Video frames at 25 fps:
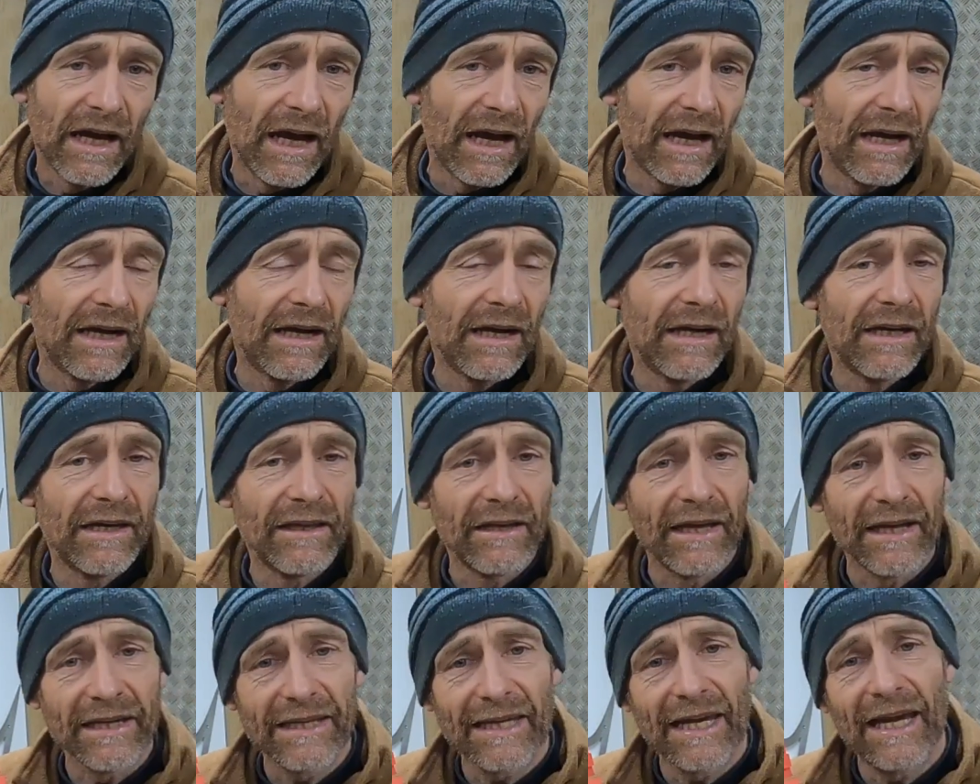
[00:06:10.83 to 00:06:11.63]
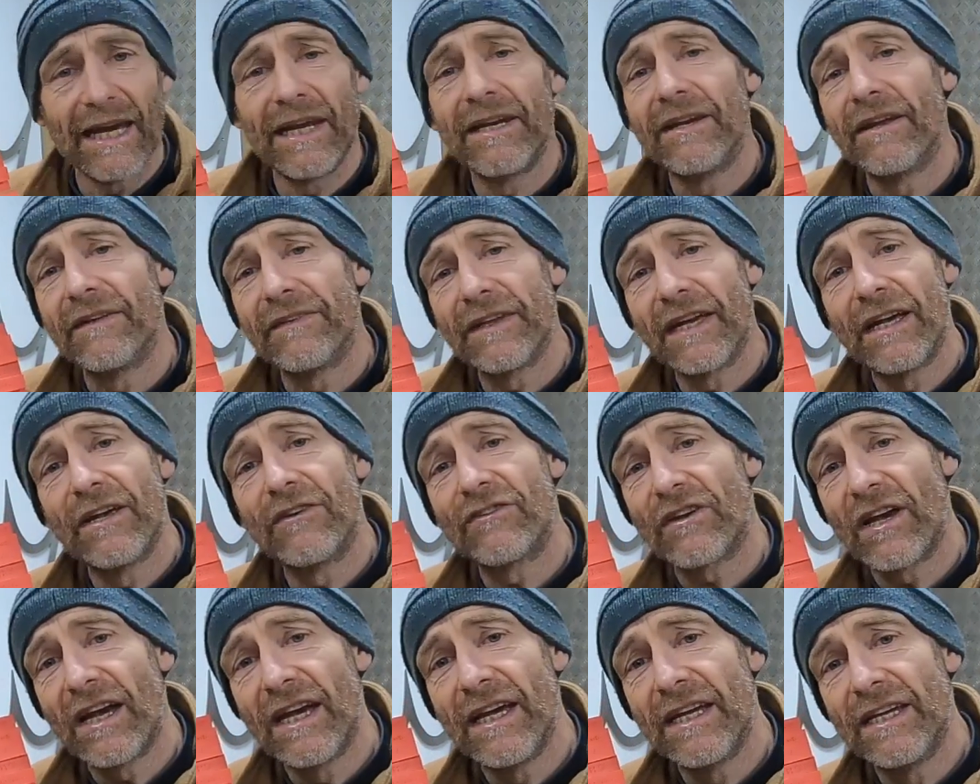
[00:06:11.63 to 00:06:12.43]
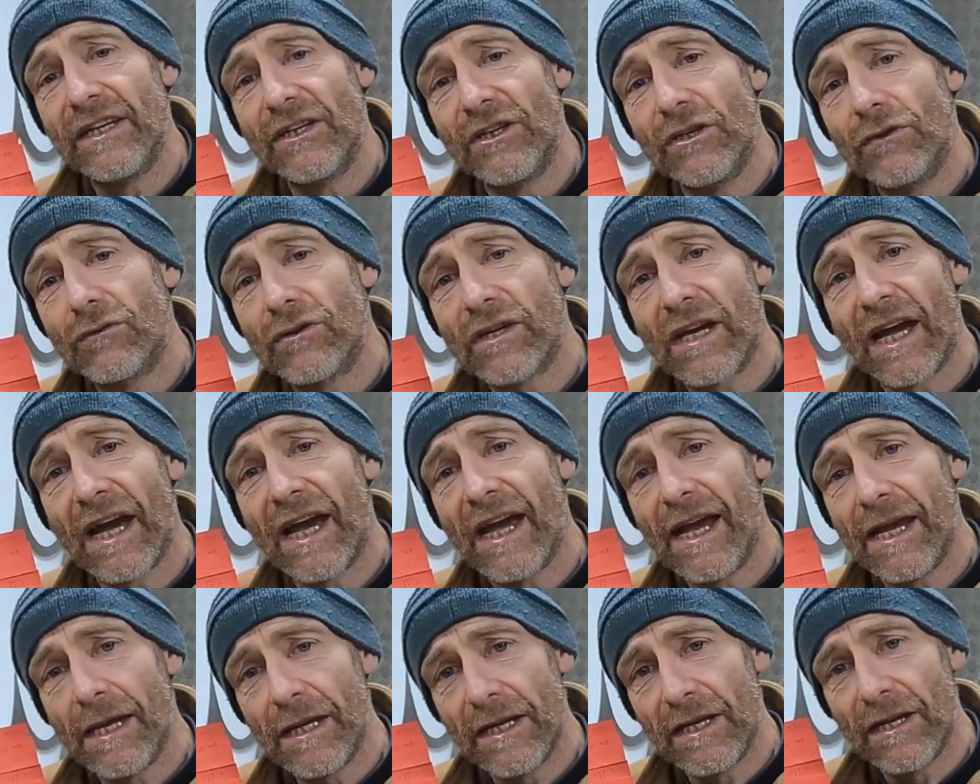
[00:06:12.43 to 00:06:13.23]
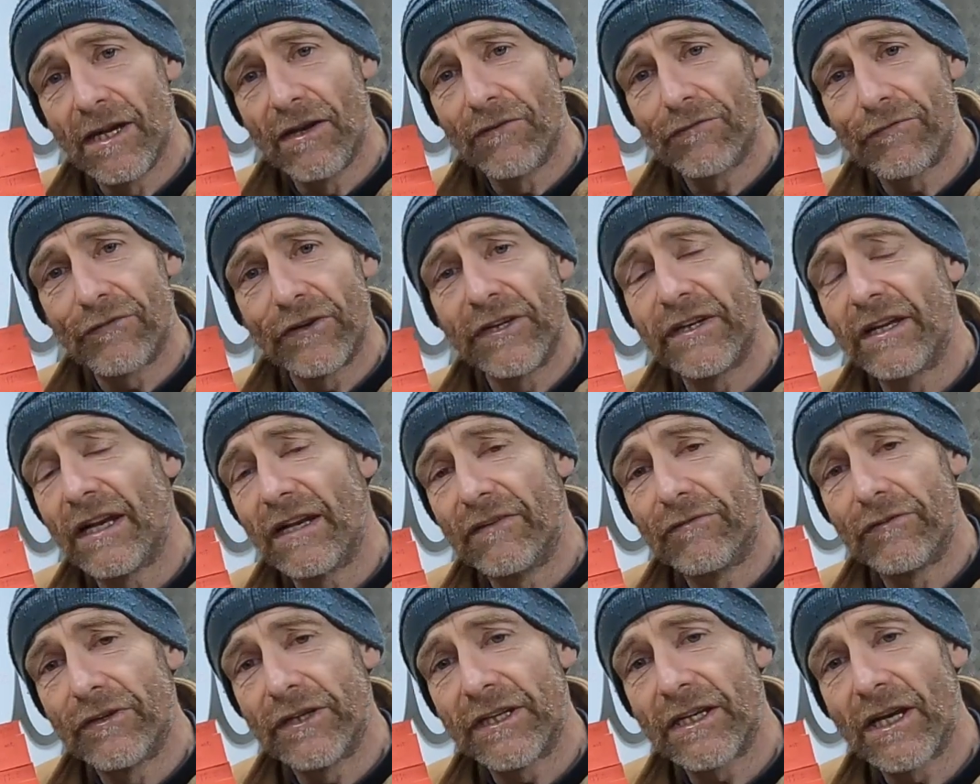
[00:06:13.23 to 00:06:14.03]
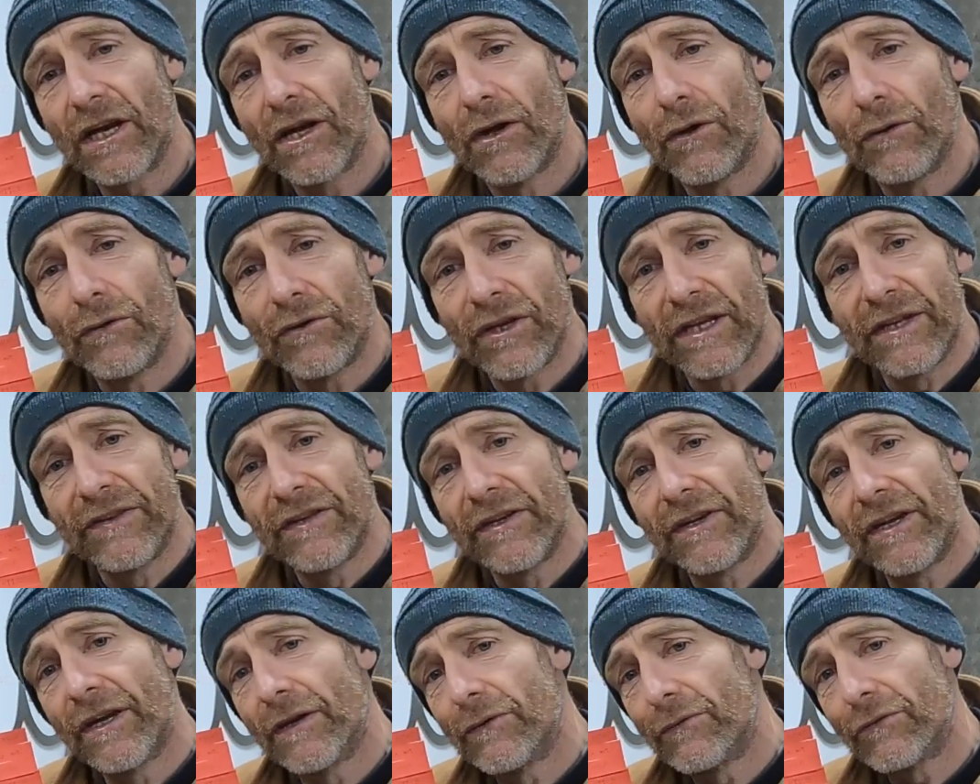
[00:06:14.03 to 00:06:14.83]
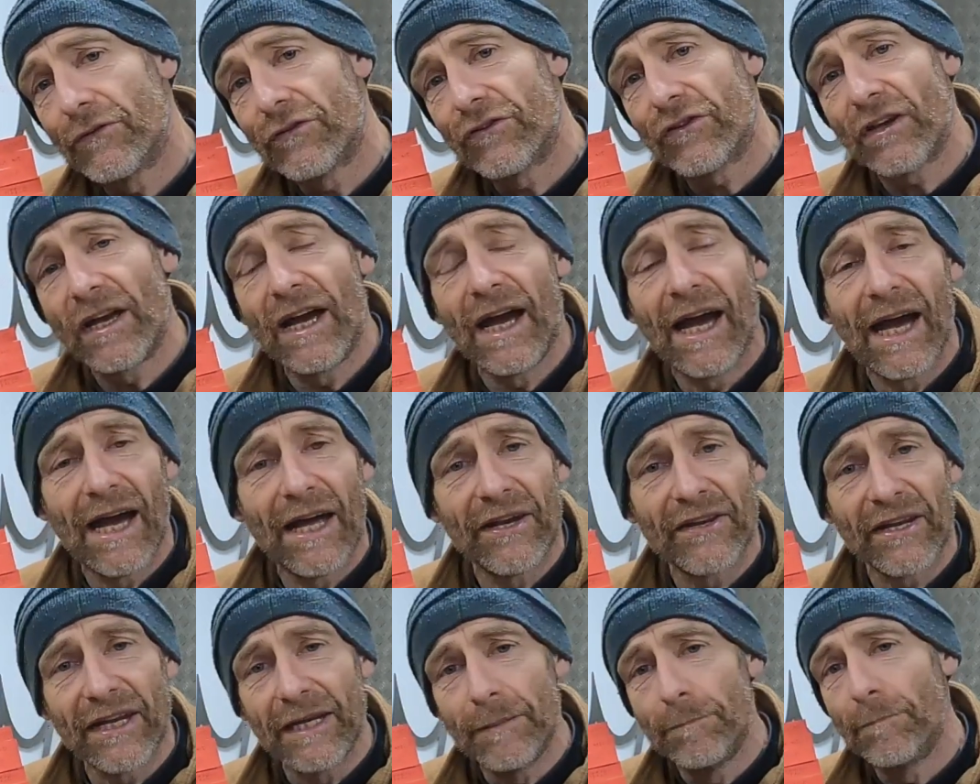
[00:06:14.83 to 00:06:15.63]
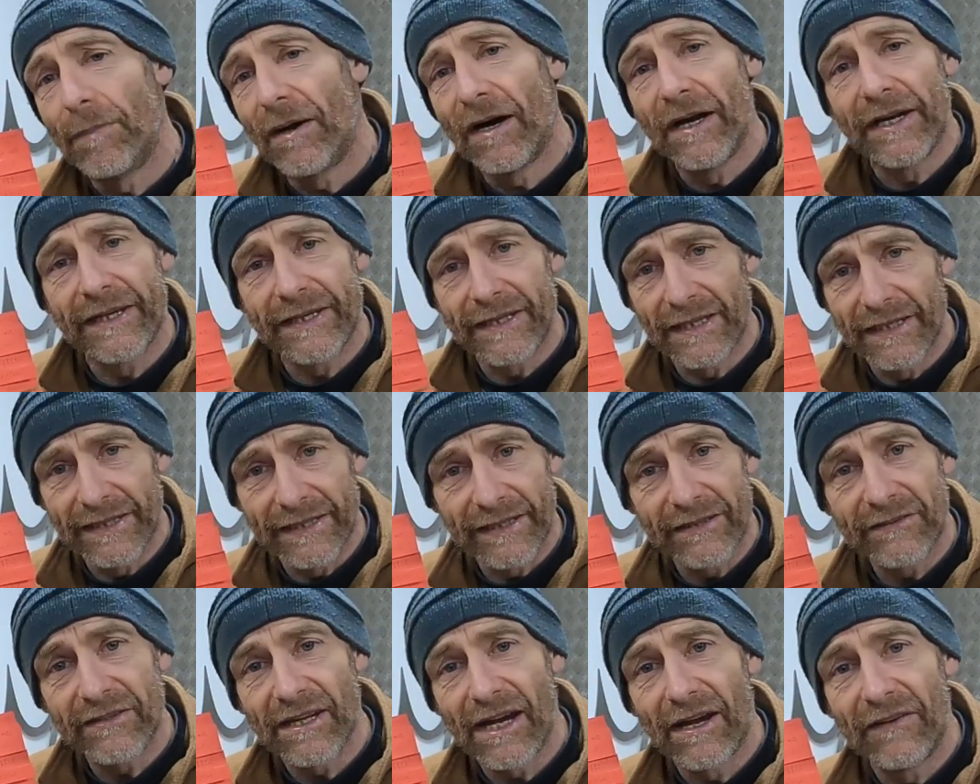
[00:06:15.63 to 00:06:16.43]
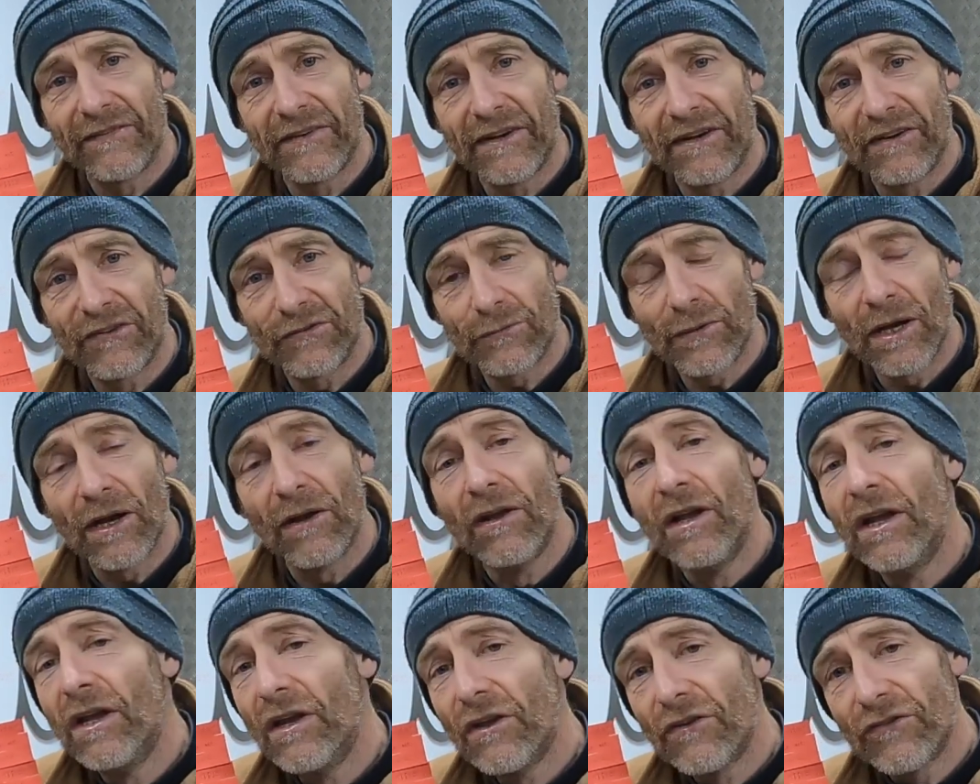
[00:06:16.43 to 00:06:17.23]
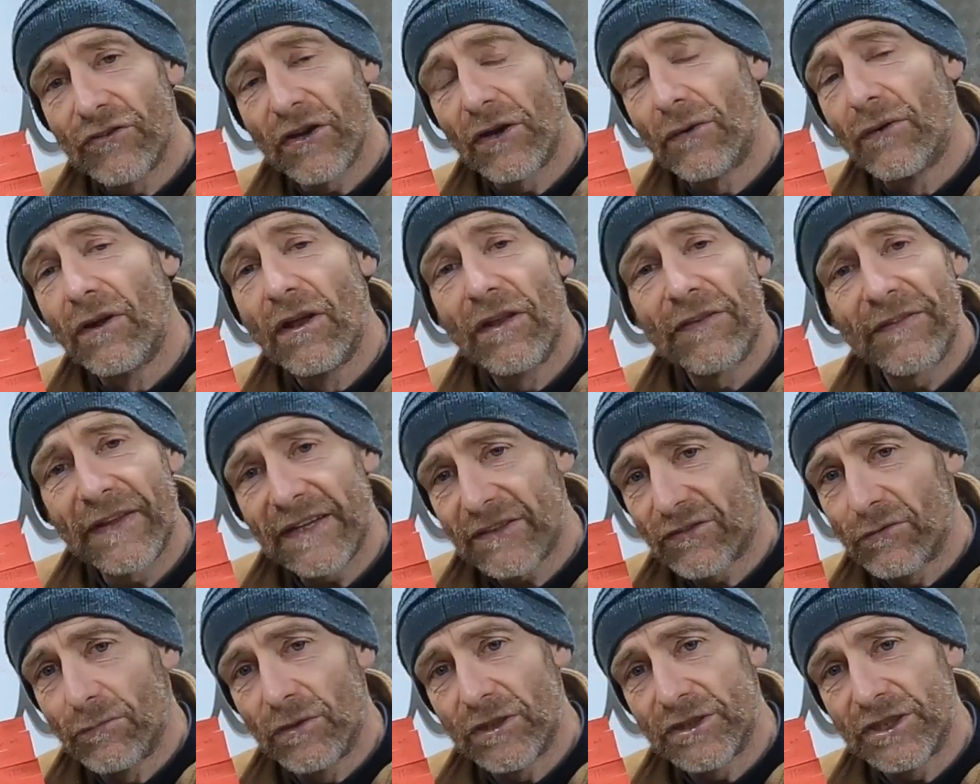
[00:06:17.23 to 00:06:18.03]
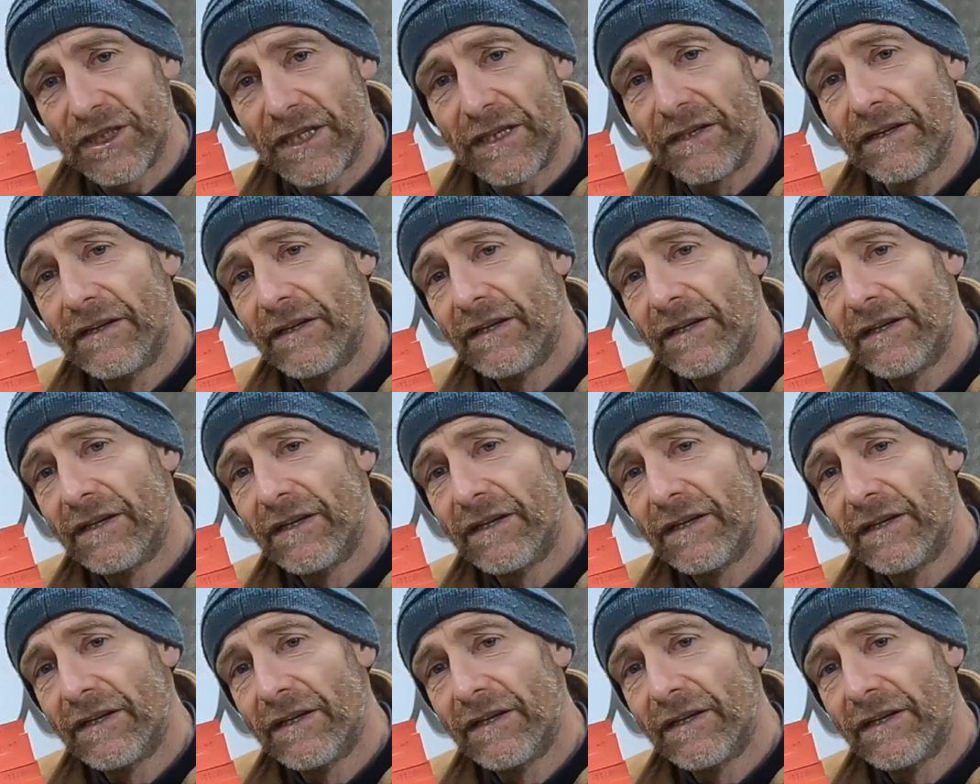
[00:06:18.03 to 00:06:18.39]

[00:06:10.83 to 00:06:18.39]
Again, there's a UK free delivery code in the notes and a buying link down there as well. So thanks for watching.